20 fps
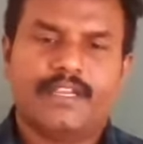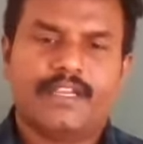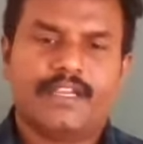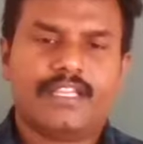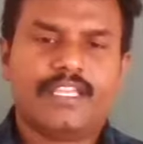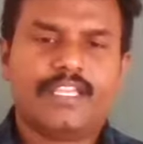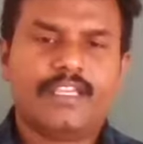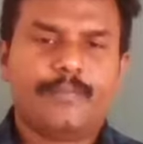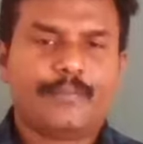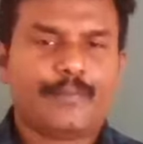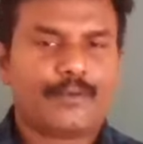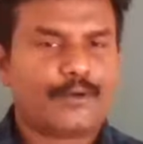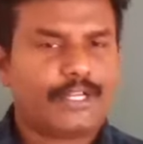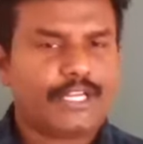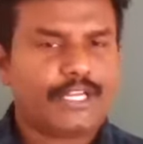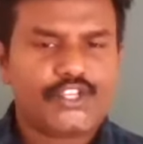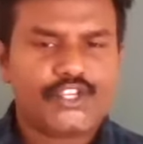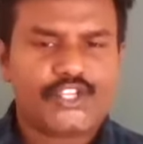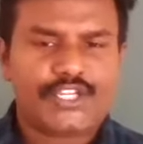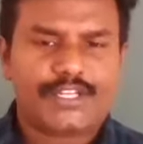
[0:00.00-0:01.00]

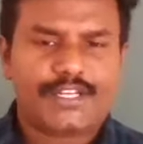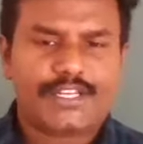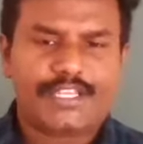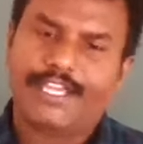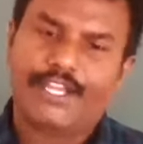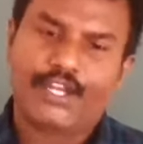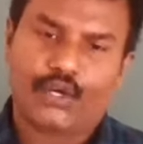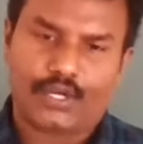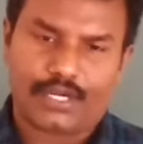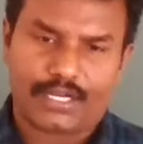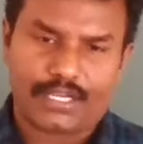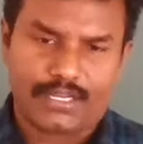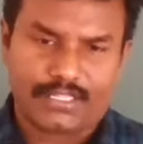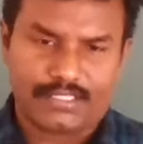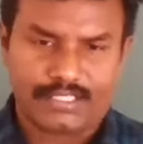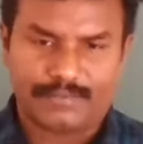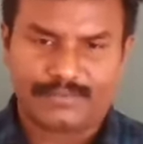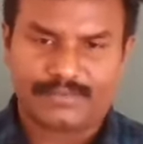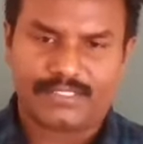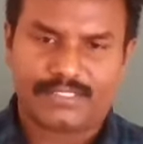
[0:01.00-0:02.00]
Reproduction in
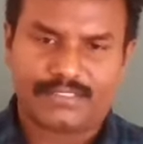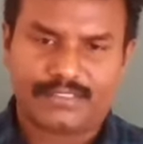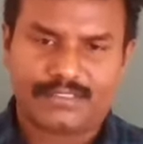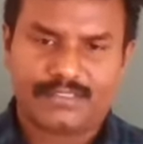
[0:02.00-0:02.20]
organisms.